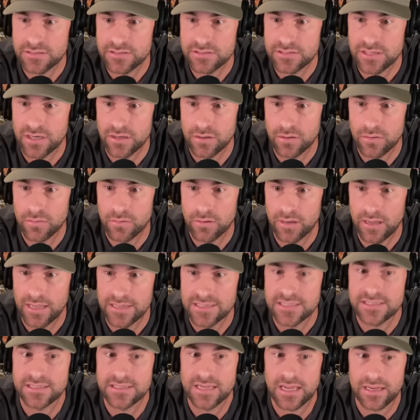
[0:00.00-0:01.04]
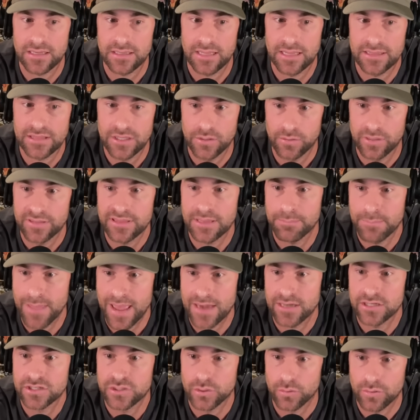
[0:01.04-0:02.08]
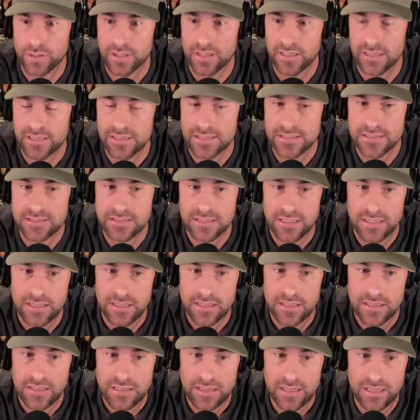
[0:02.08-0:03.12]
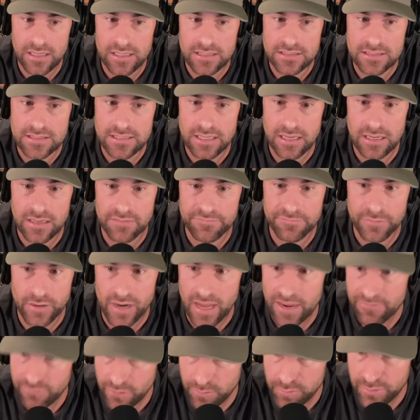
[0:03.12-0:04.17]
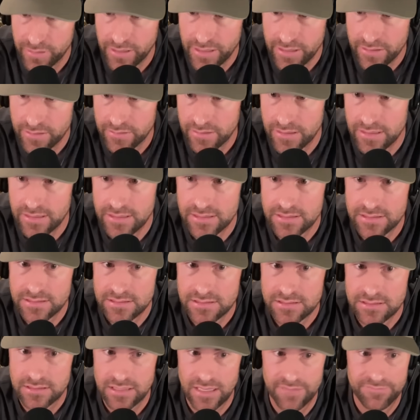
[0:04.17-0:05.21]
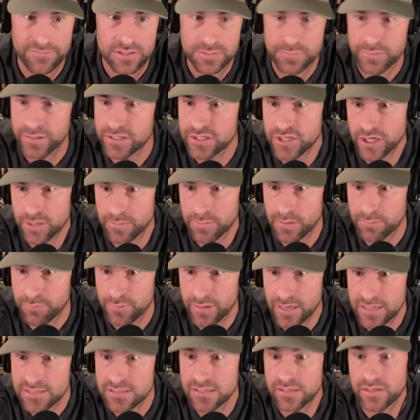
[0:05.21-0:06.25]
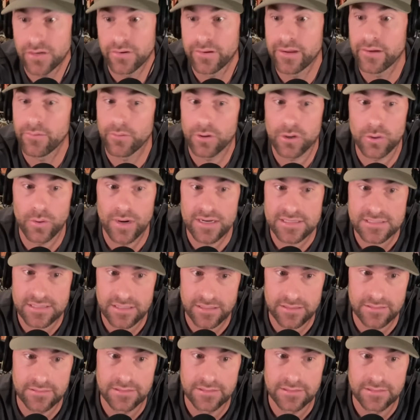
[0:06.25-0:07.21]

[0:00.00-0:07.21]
So instead, like, the only thing mandatory is for every player is if there's pre-tournament press and you get requested,